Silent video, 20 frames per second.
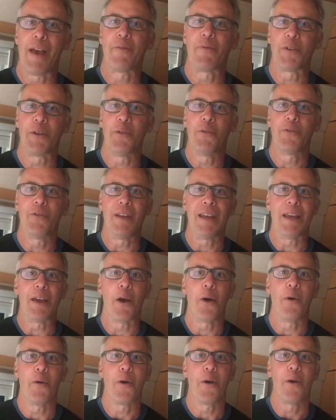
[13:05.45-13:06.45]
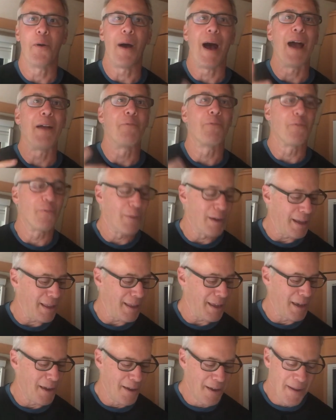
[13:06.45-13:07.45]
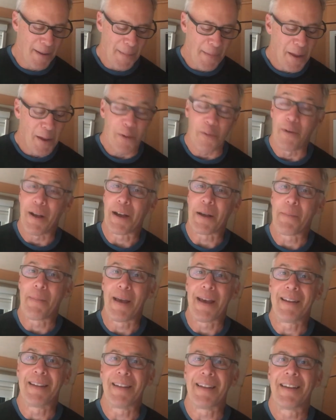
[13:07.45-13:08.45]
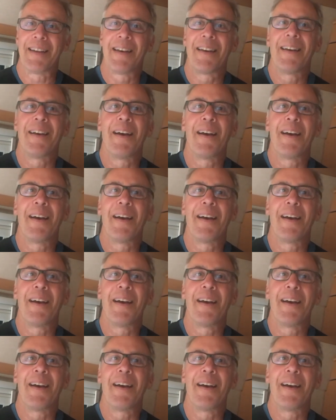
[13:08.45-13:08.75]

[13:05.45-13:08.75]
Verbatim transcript: F U G O O. I really recommend it.